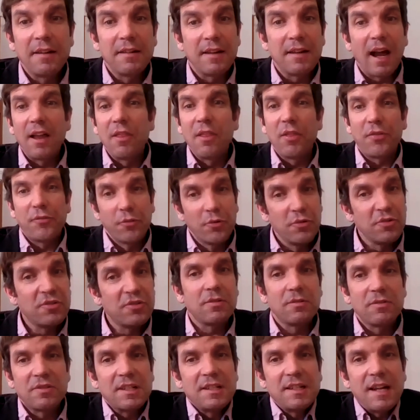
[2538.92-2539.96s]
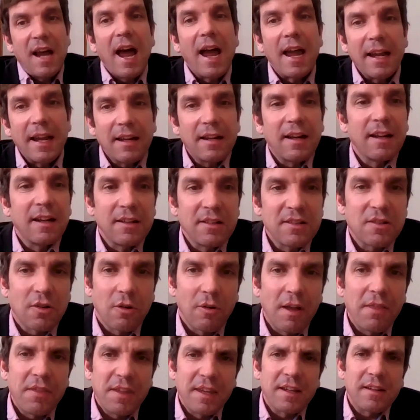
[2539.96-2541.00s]
and and through to today. And
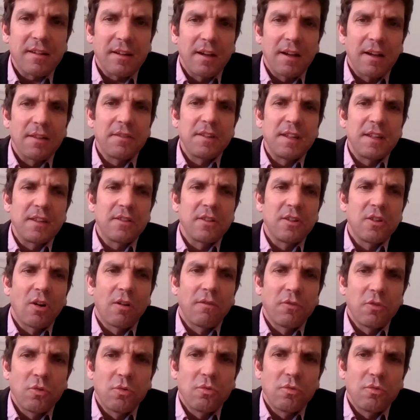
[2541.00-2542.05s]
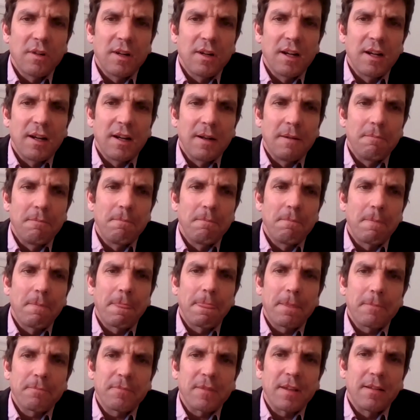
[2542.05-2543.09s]
so I think I think the novel.
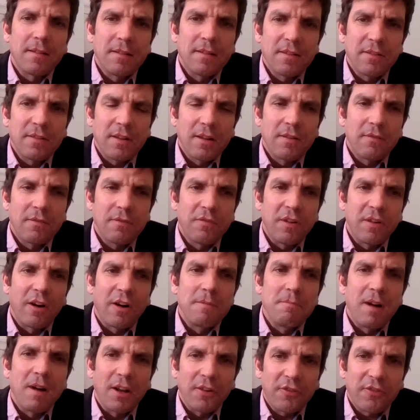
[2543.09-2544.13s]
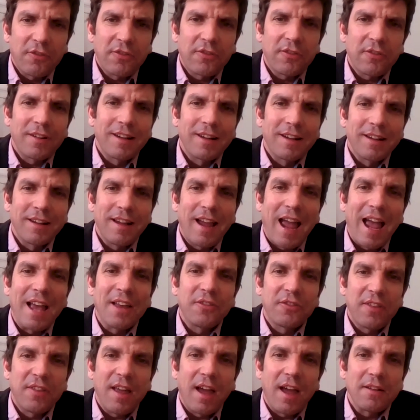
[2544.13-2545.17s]
Um, very much uh,
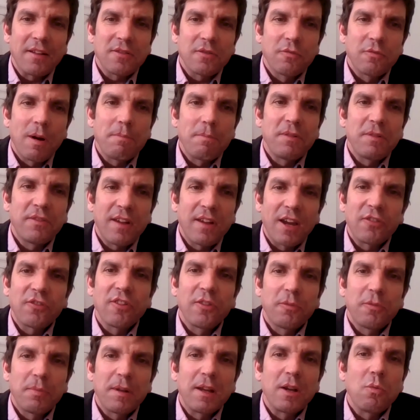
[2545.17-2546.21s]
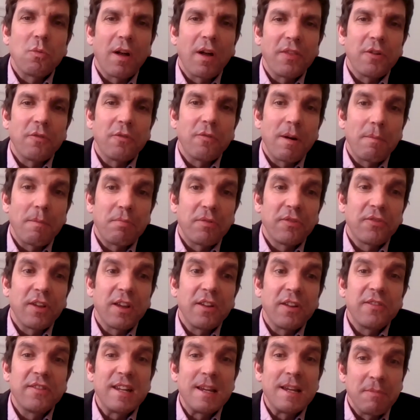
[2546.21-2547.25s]
has that reputation as being one that repre-
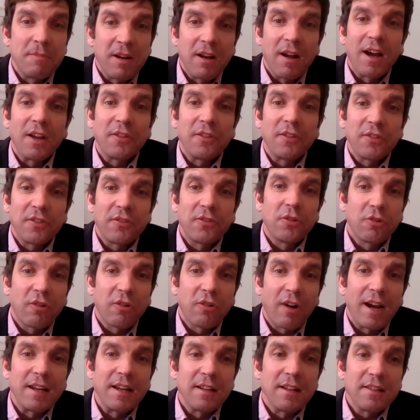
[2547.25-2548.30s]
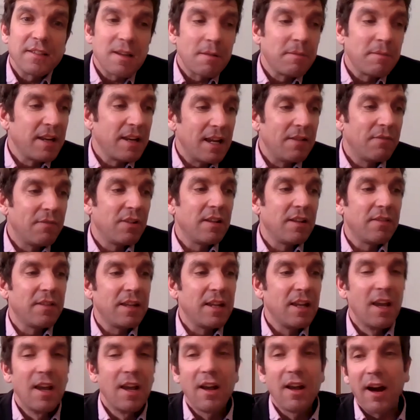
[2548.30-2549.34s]
that demonizes Ukrainians. I mean, even in
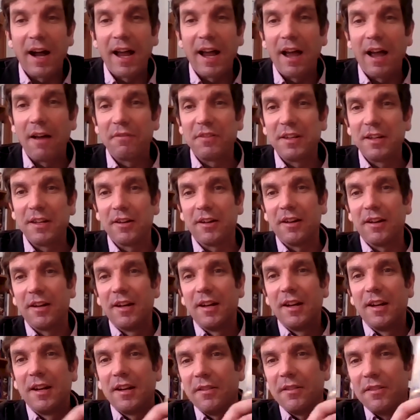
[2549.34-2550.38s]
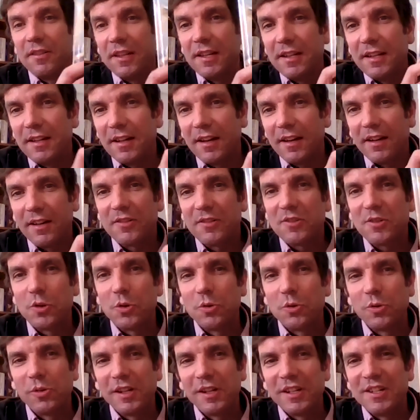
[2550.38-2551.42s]
the I have here the uh,
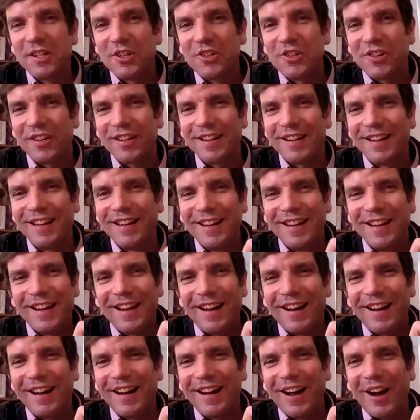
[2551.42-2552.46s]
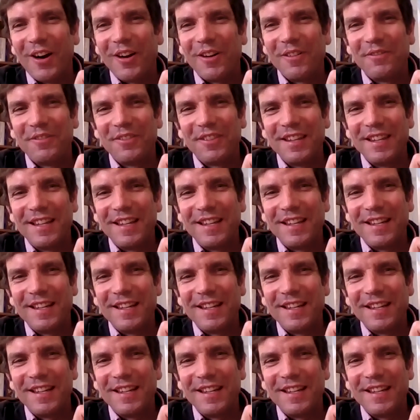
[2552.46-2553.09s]
school edition uh, of